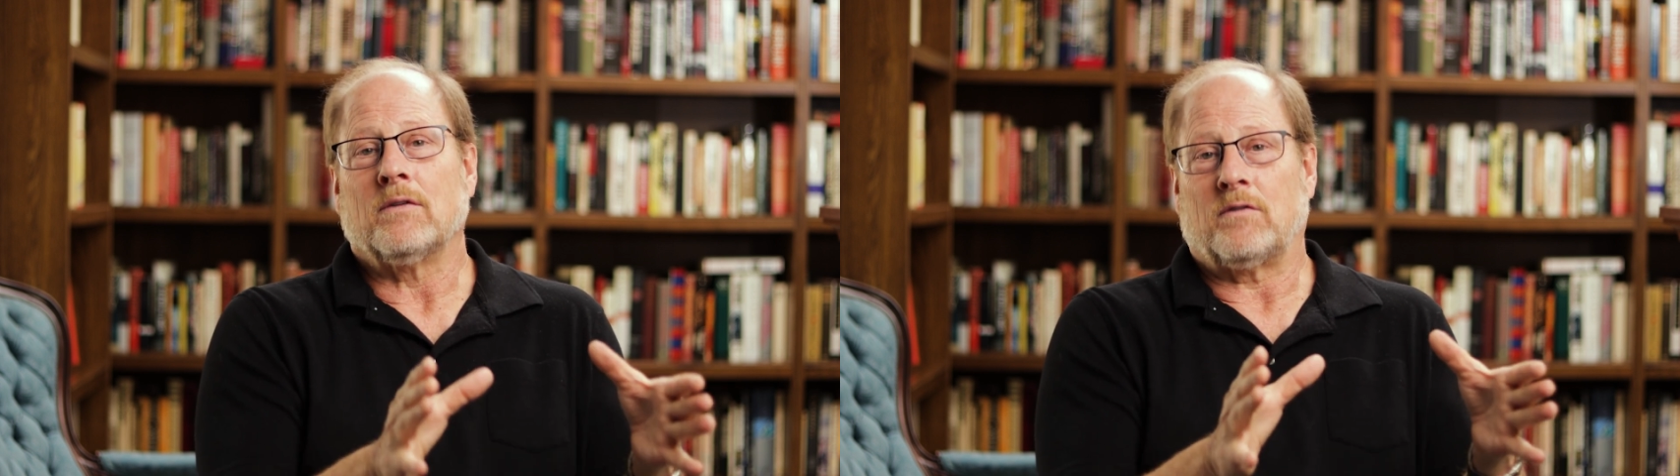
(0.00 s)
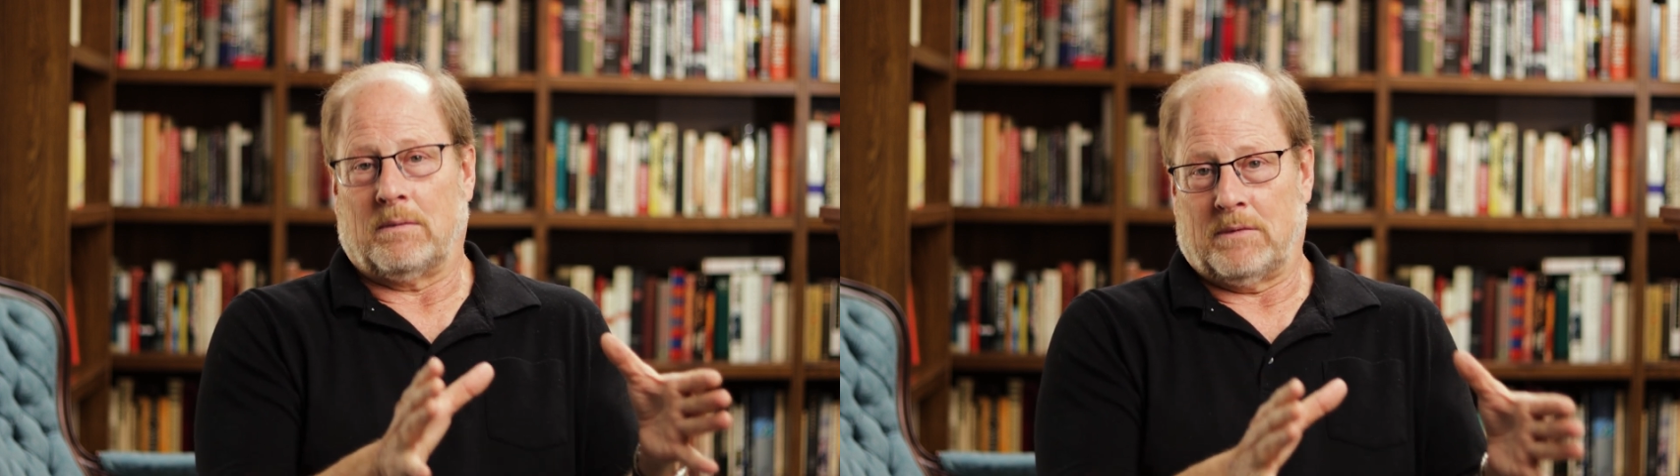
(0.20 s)

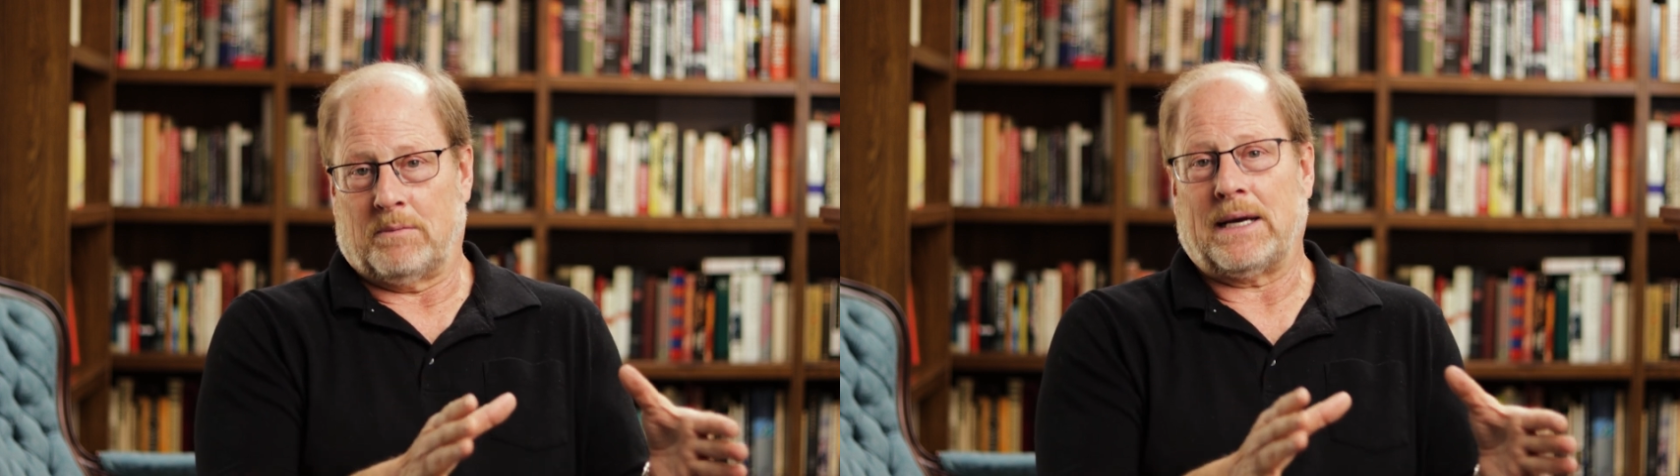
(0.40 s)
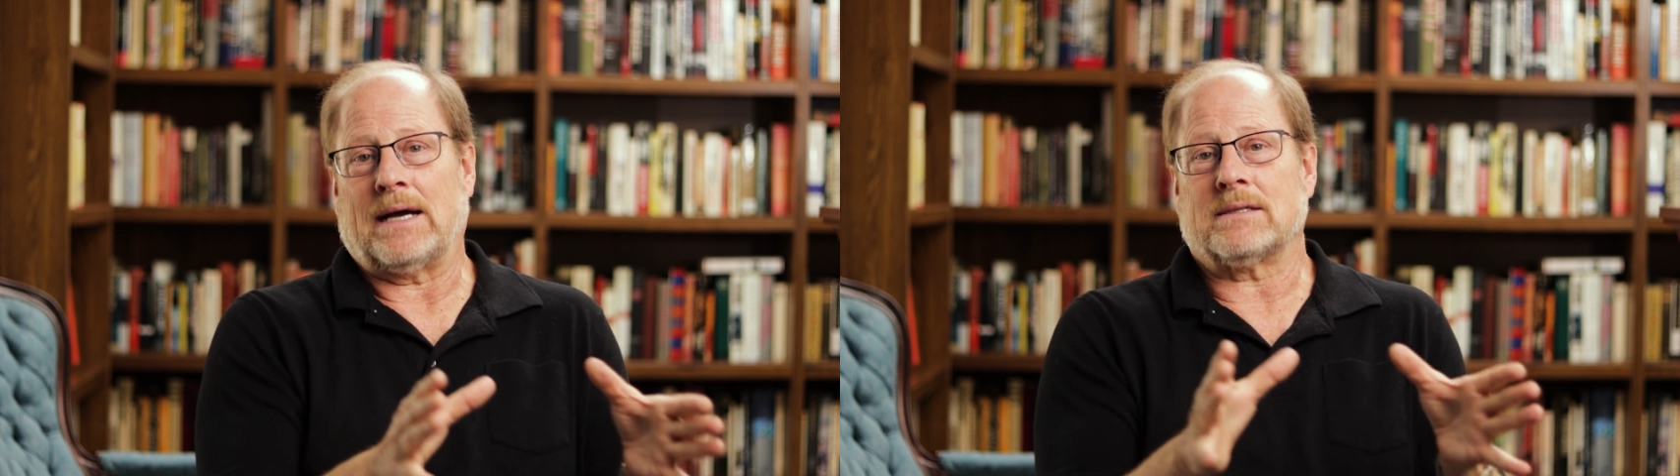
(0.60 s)
from the
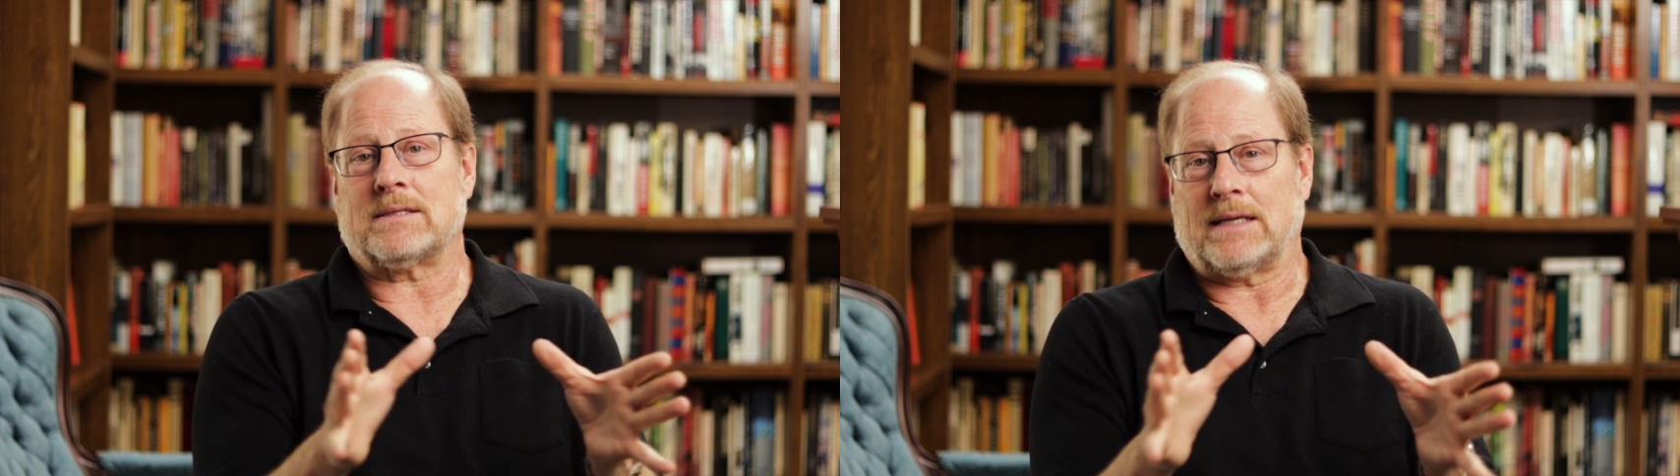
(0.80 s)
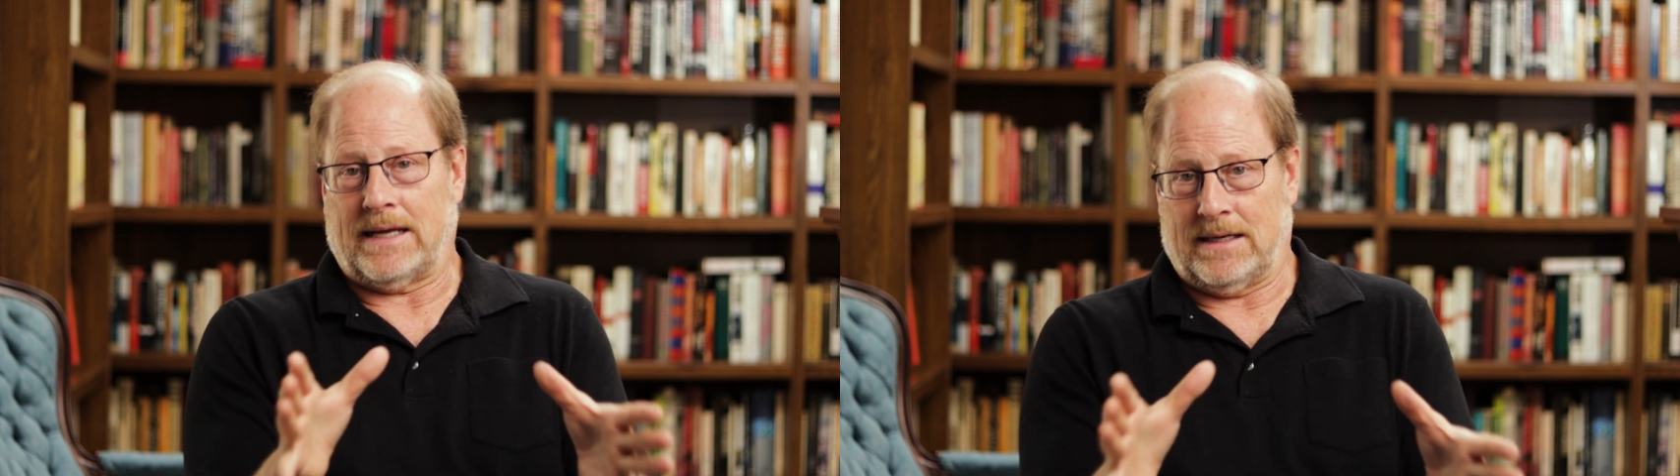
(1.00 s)

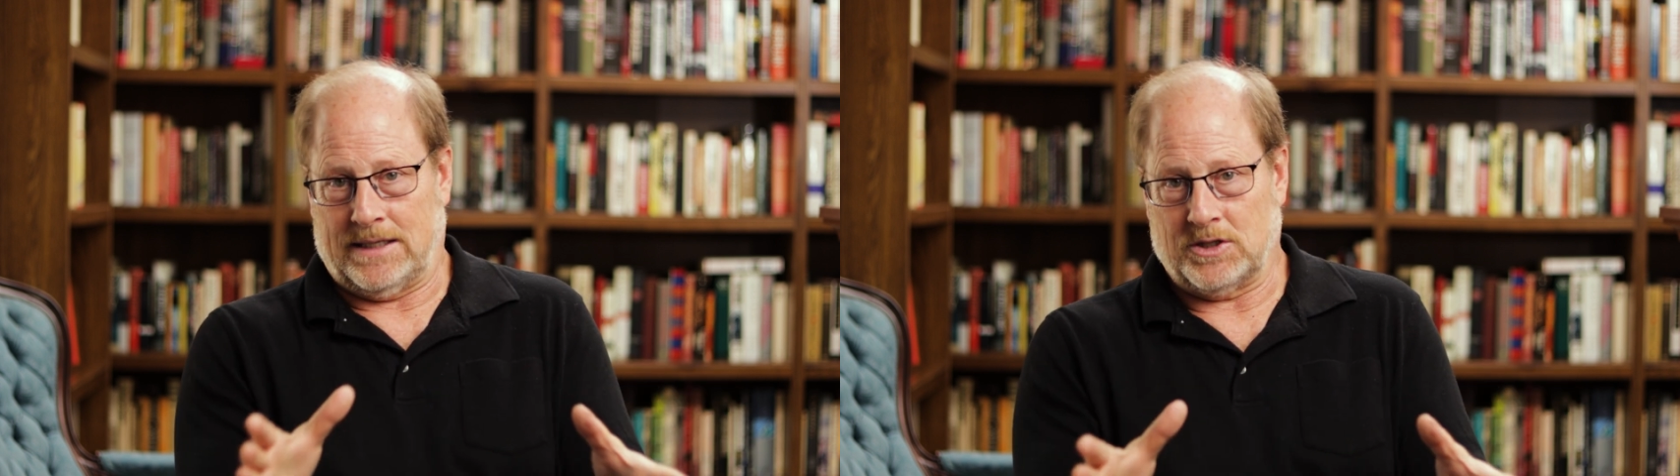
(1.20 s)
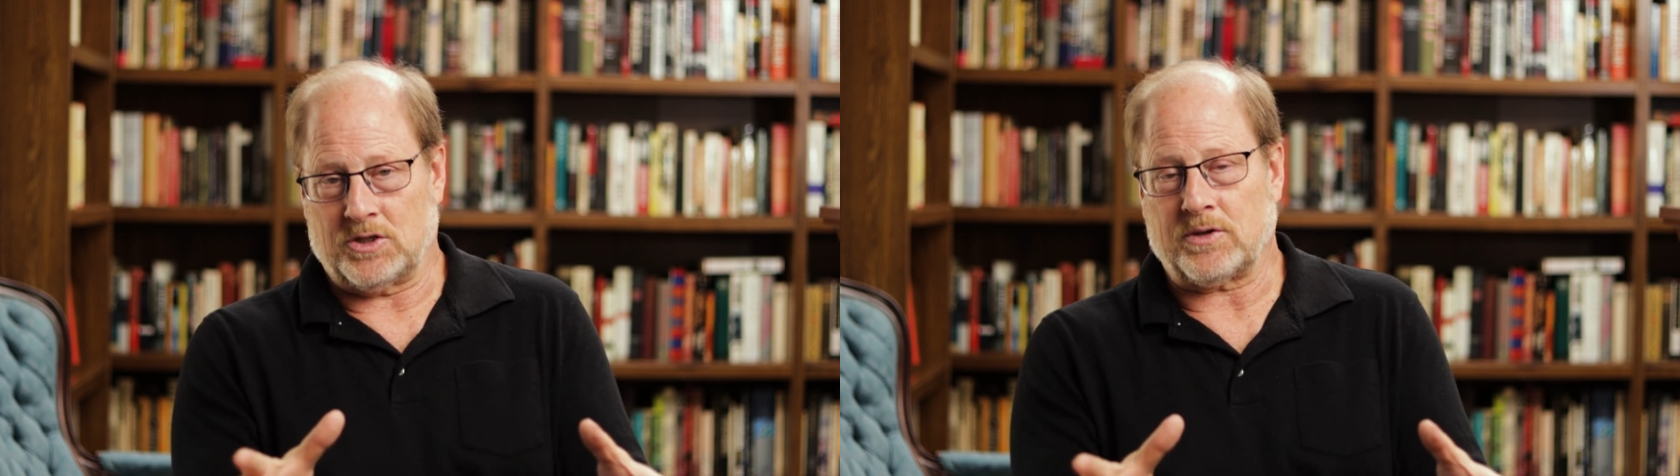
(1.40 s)
past and
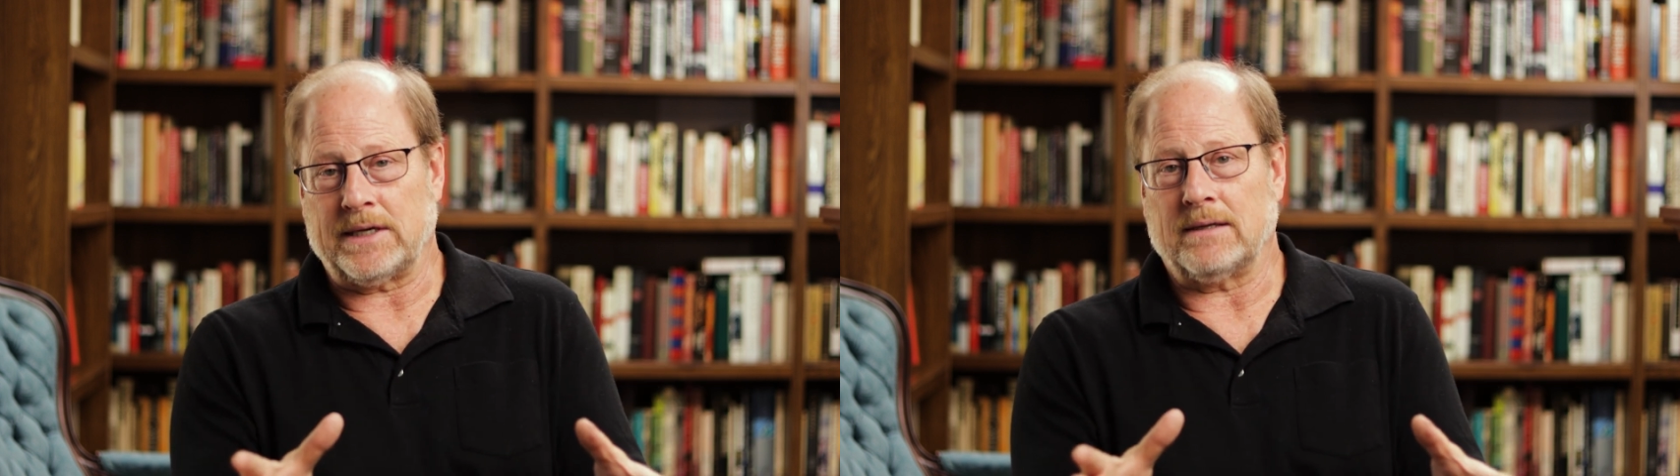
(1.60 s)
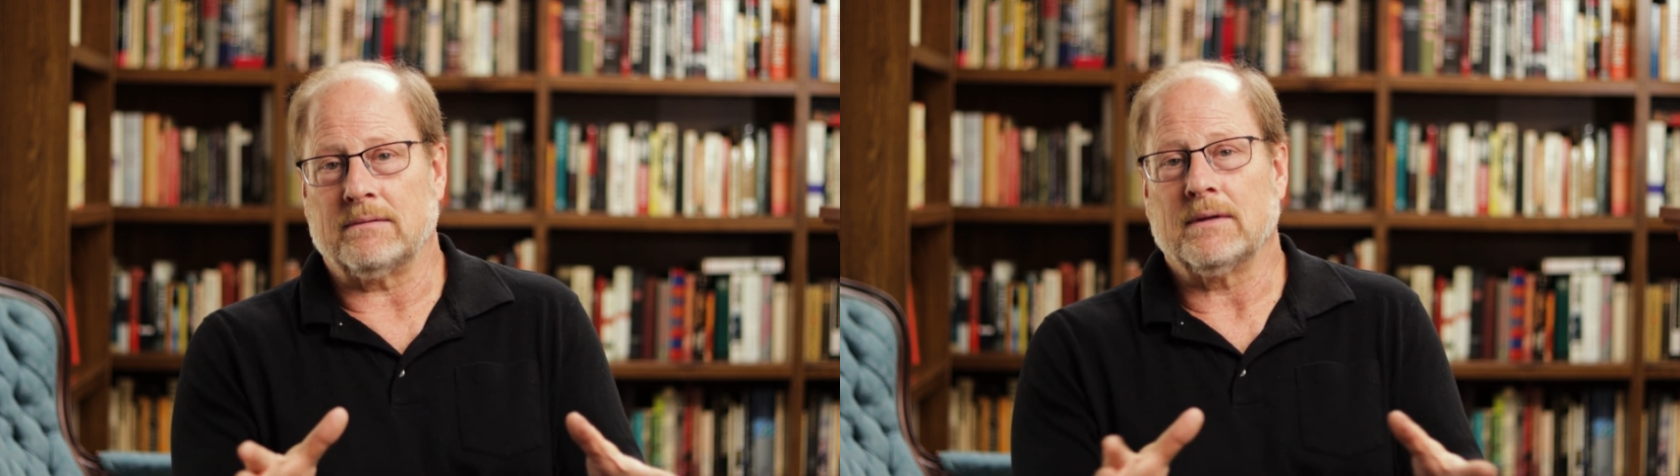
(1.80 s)

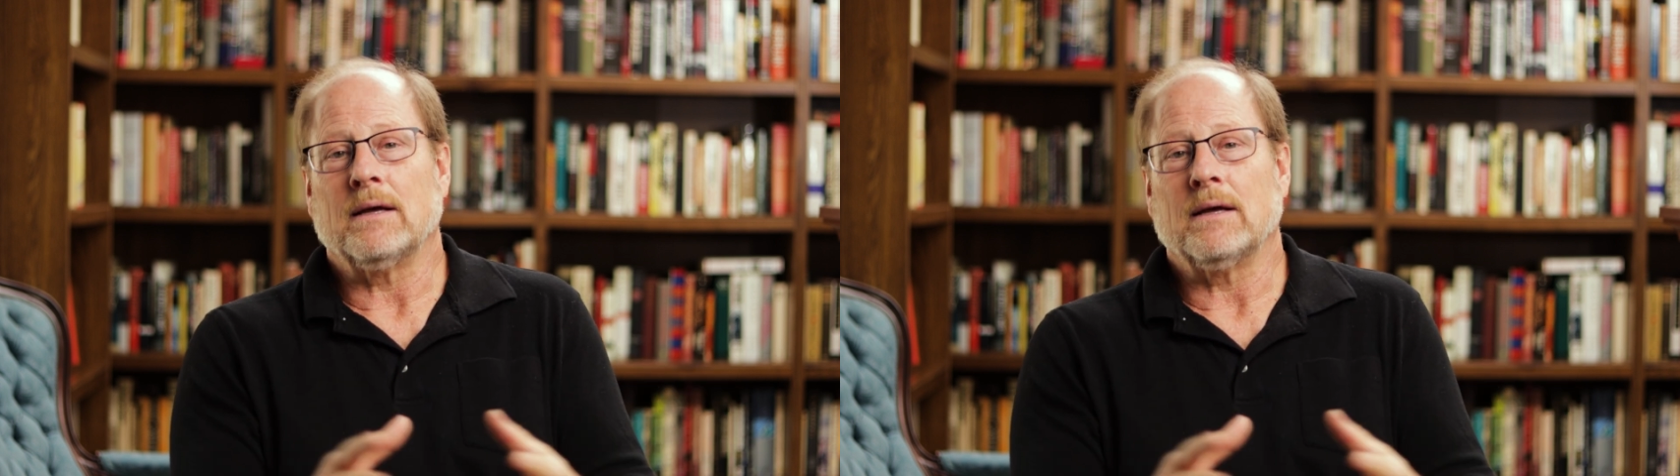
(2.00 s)
history.